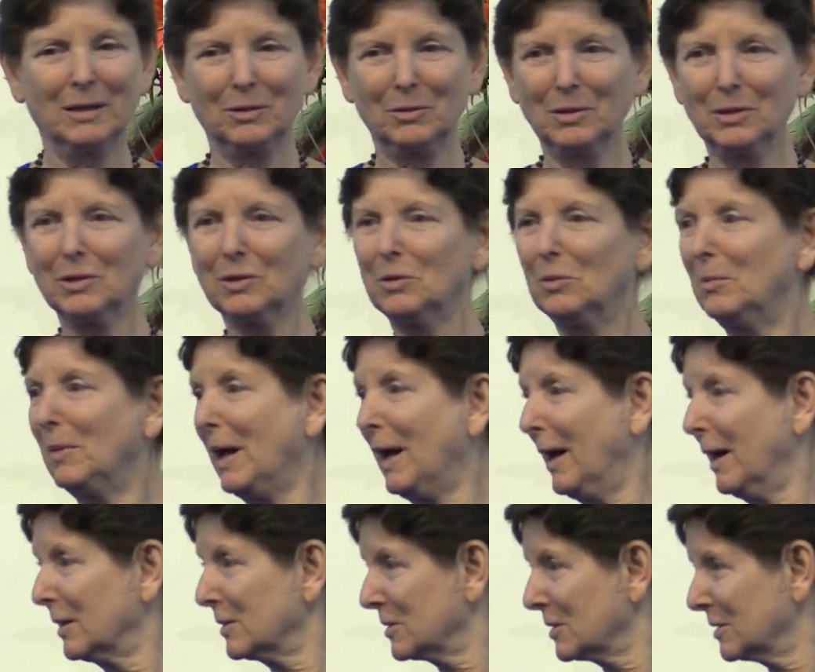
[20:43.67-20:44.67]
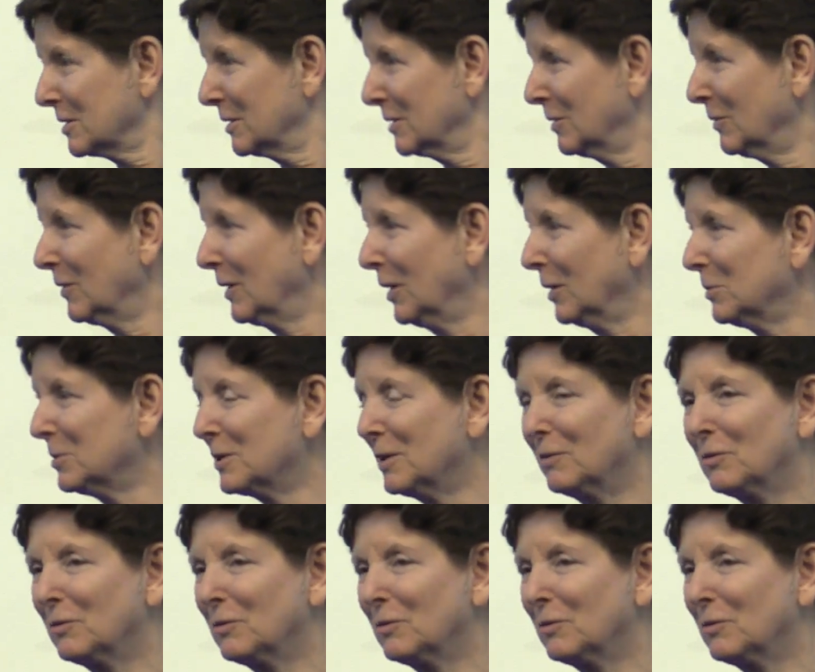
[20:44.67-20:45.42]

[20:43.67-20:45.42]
critical mass develops.